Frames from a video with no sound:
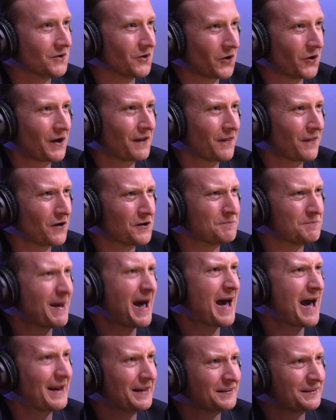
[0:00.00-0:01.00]
look at those
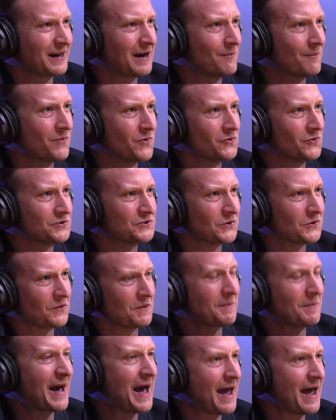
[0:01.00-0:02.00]
bad examples or the
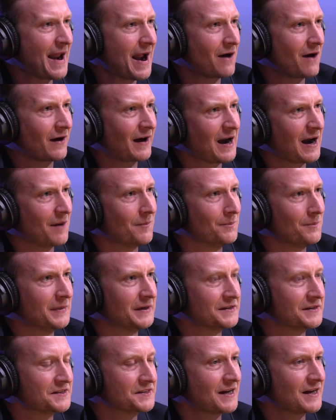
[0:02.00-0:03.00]
bad outcome
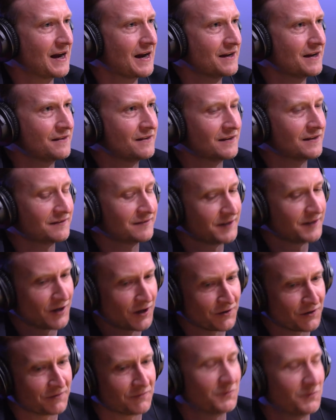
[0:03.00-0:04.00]
and say that, you
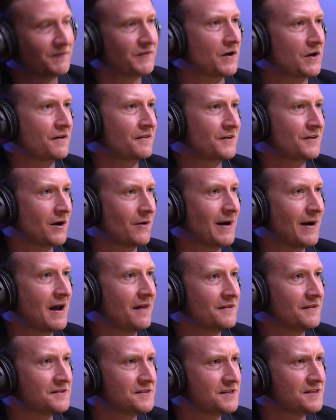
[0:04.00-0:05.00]
know, got to throw
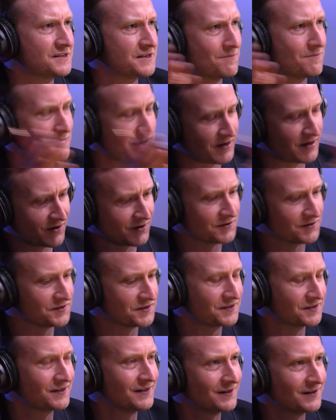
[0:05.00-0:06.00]
out the system
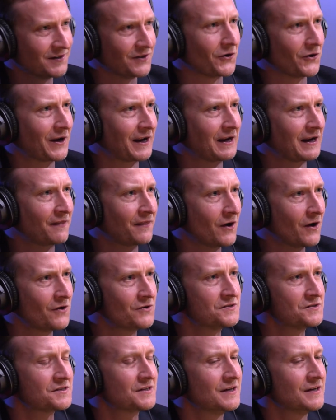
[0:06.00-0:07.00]
because looking at
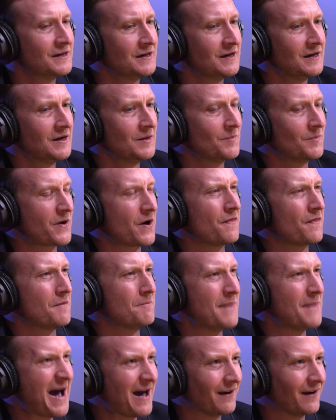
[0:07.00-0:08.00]
those. But on the
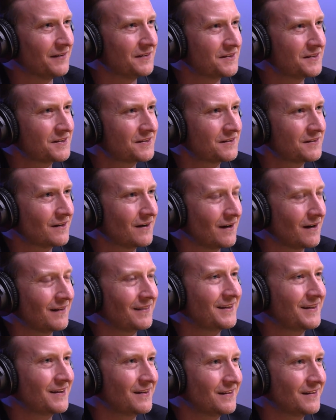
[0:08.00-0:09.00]
balance, I
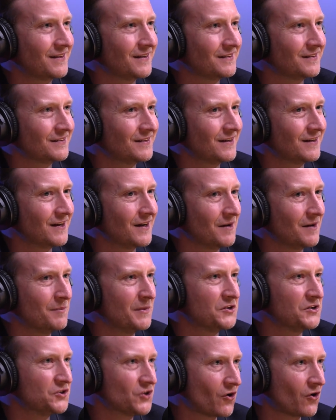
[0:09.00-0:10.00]
think that a
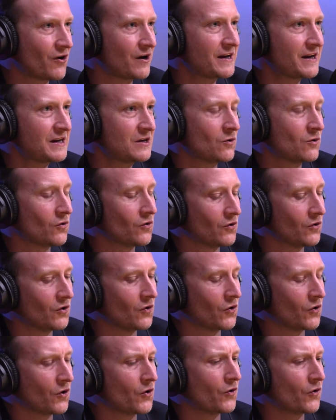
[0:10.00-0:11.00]
majority or,
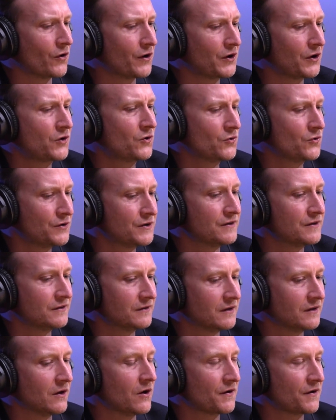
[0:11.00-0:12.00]
or, or a good
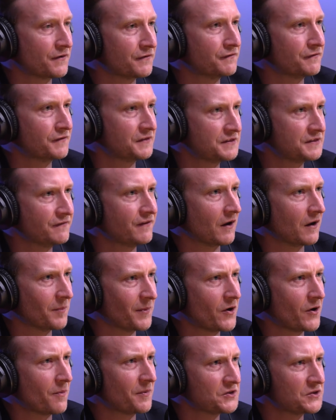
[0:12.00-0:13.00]
lot of
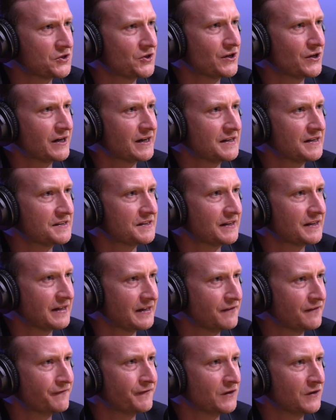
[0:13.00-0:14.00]
development opportunities and
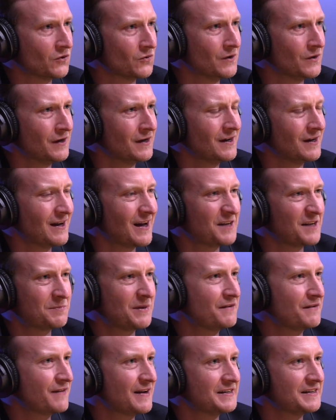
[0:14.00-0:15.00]
infill has
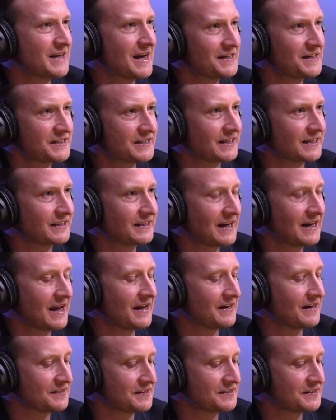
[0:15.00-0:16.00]
been fantastic.
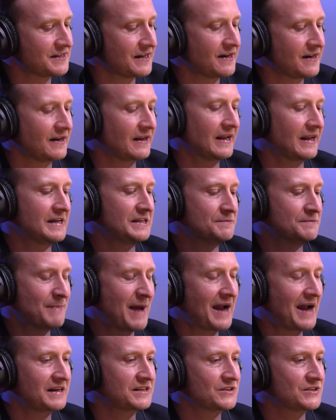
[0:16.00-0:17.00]
And as I said, it leads
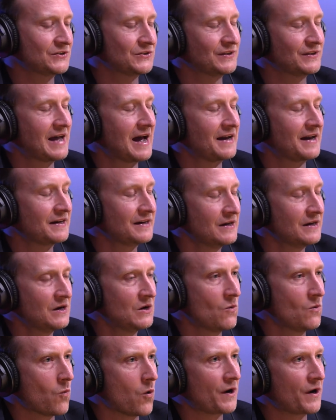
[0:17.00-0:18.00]
back to that
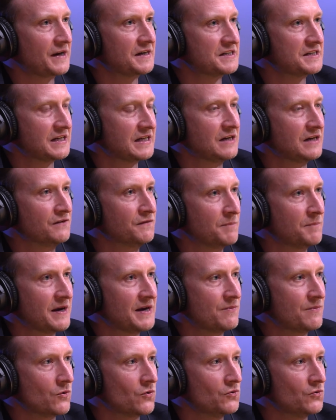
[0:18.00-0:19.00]
wanting to give
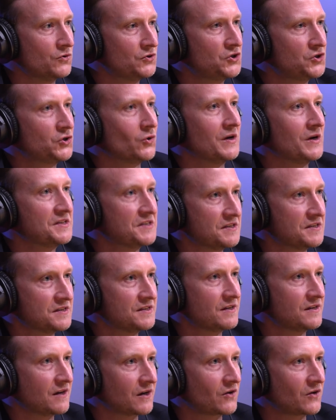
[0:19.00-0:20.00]
people
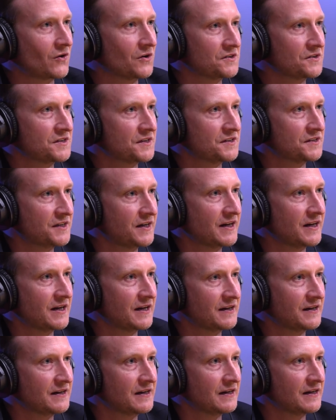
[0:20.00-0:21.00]
choices across the city
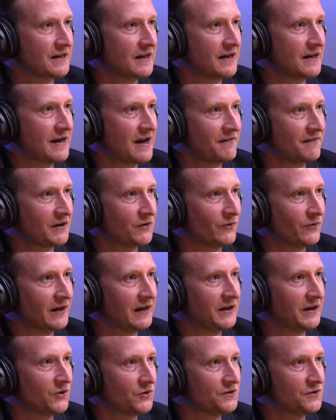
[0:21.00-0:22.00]
and uh, and having
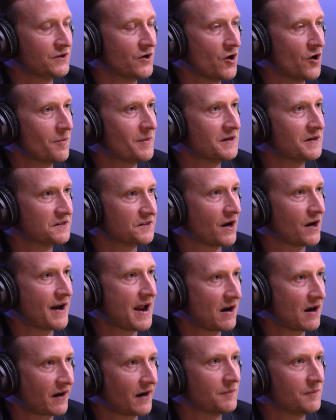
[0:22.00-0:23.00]
really good urban design
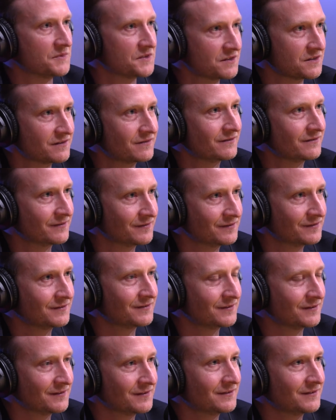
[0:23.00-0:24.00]
outcomes.
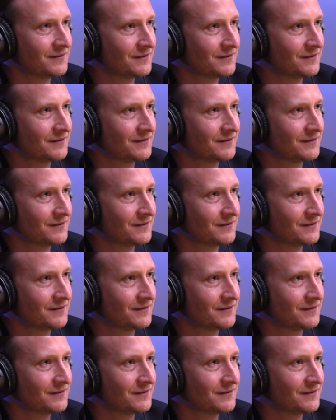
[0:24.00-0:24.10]
That's an